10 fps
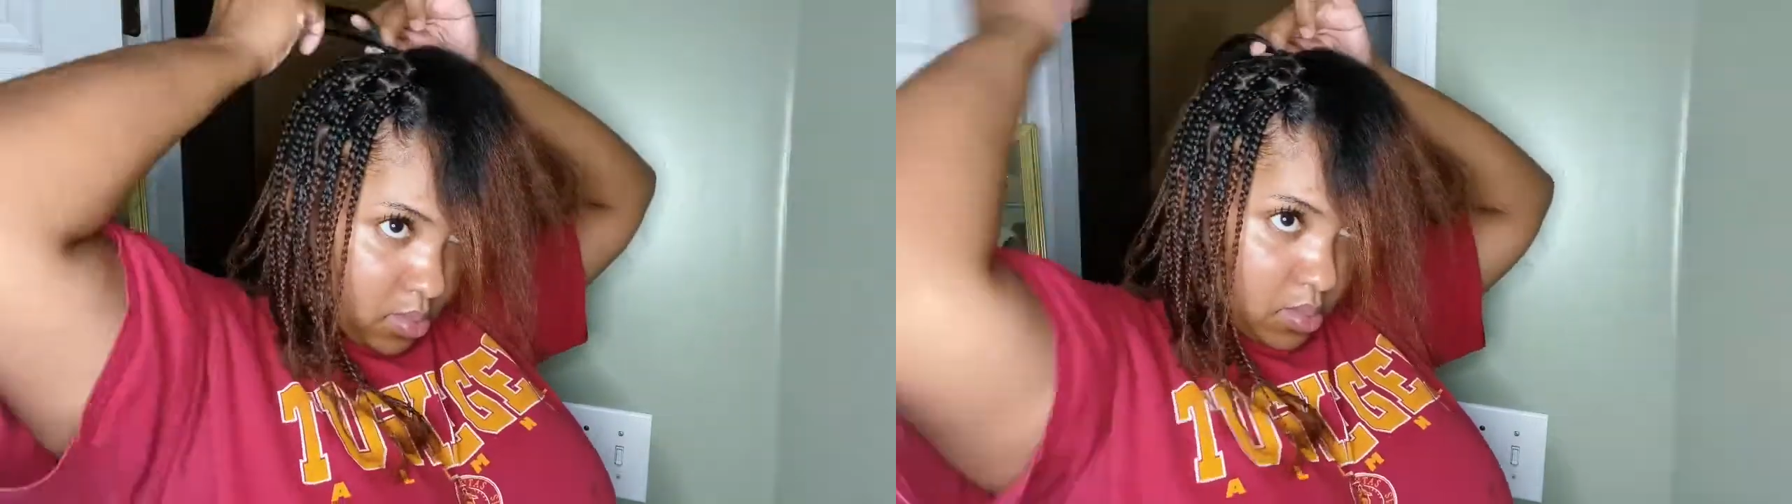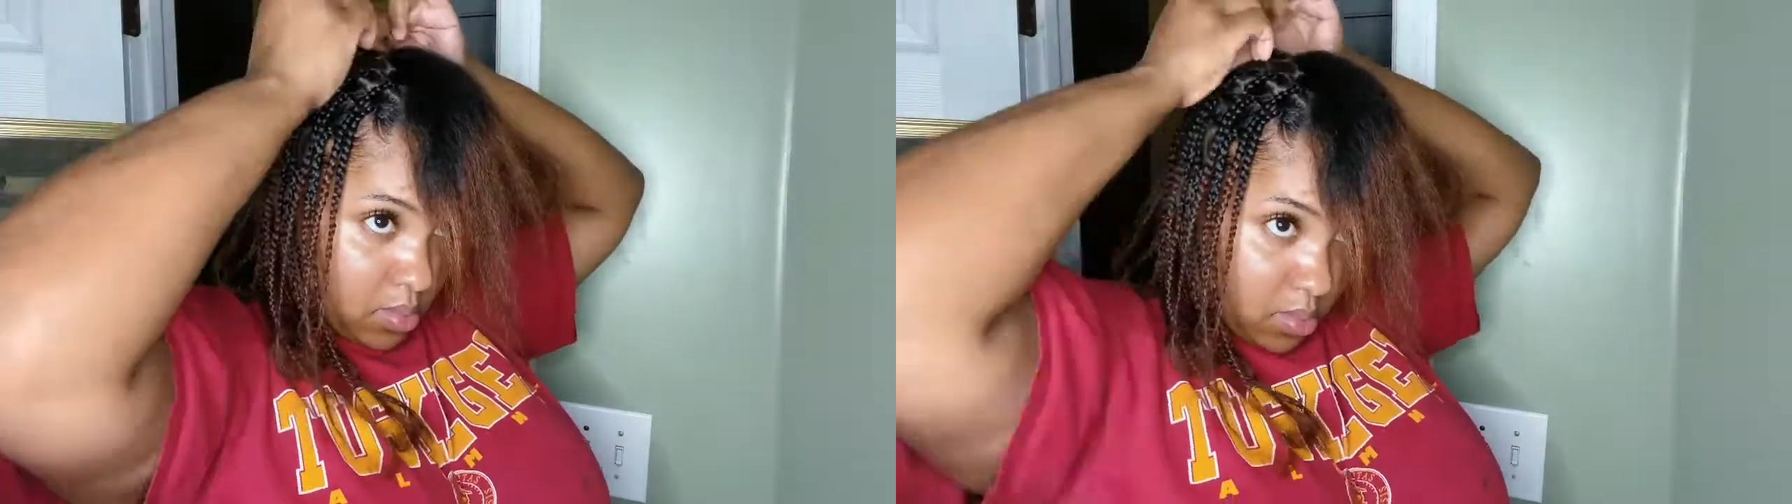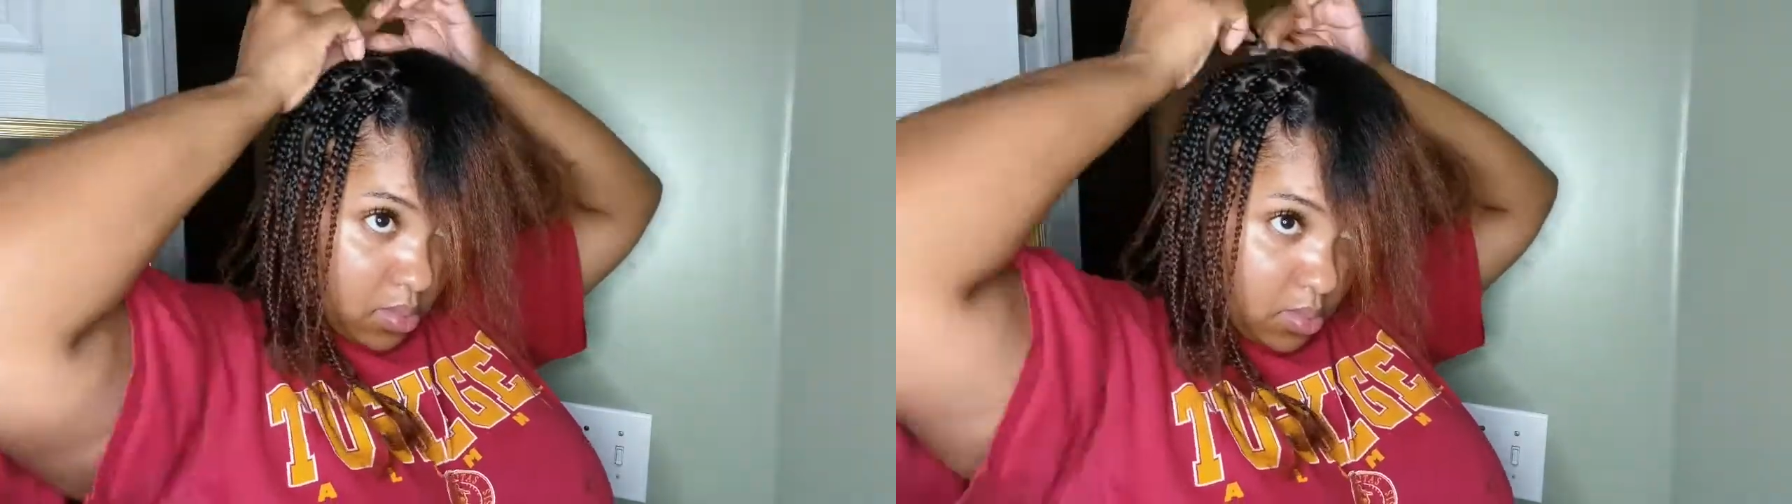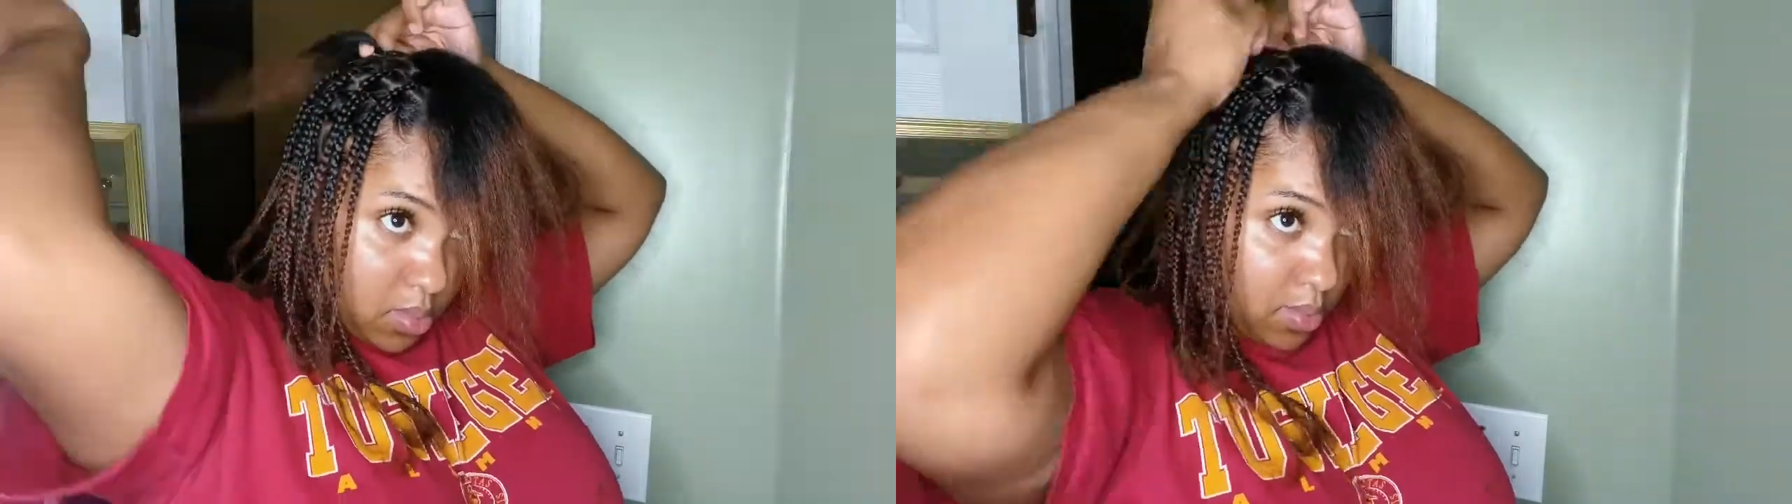So